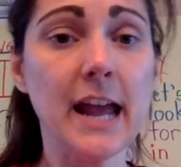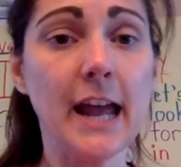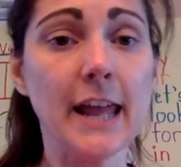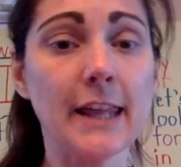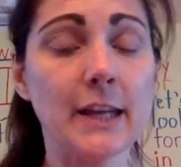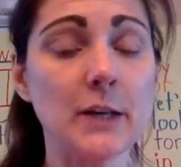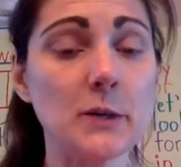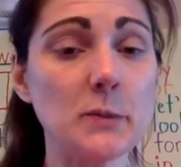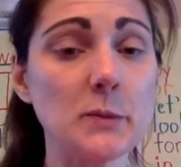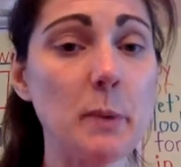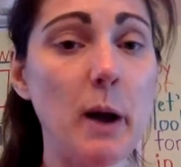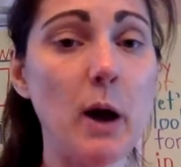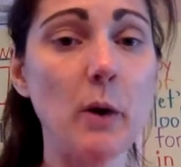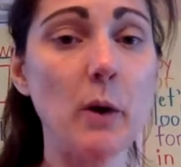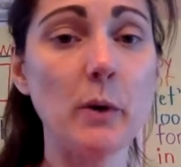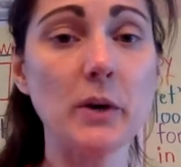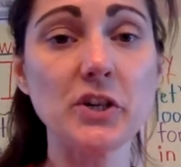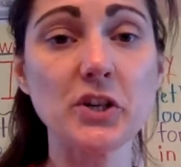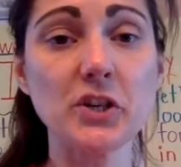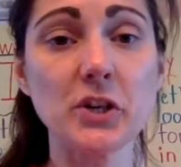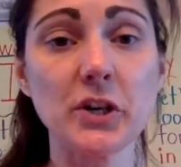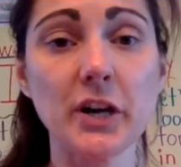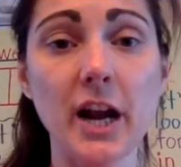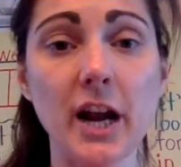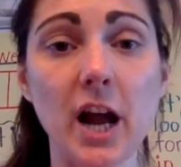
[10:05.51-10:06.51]
There's
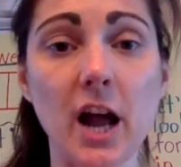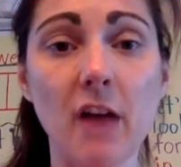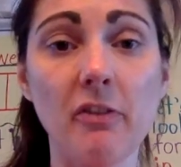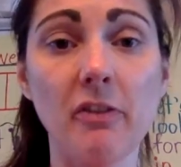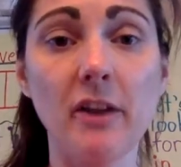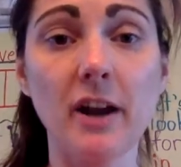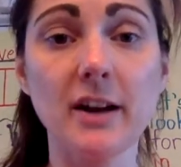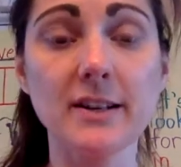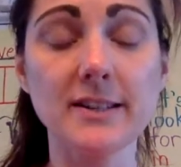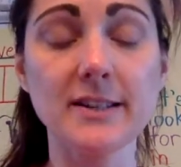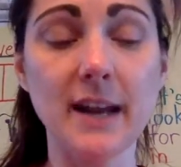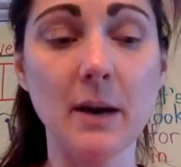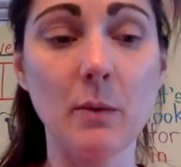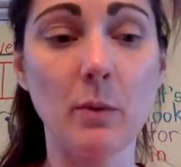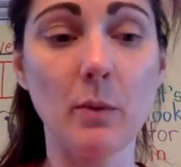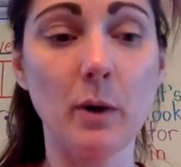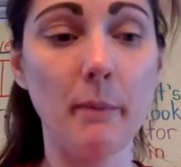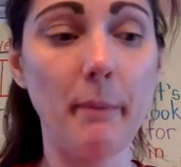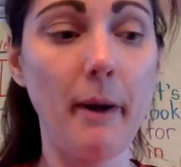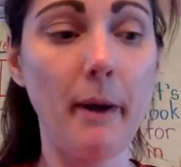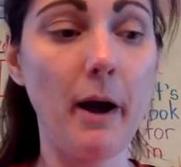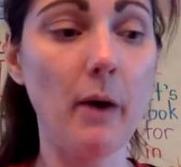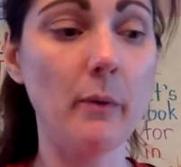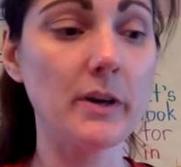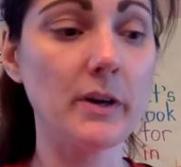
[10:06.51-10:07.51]
poetry on there, sight word
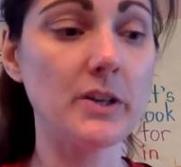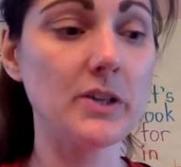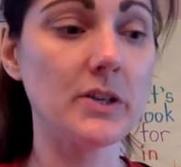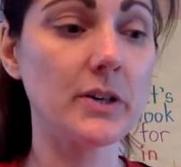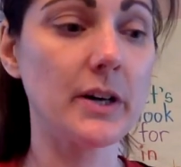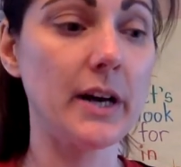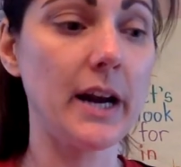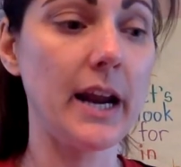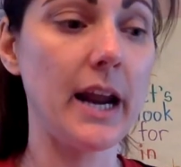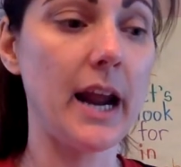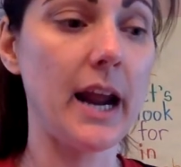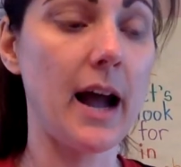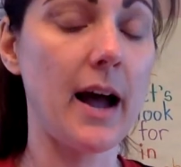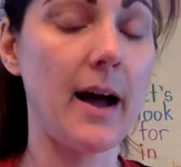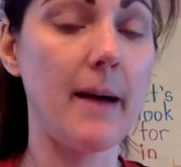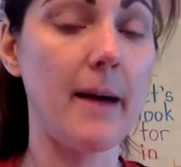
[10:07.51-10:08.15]
poetry.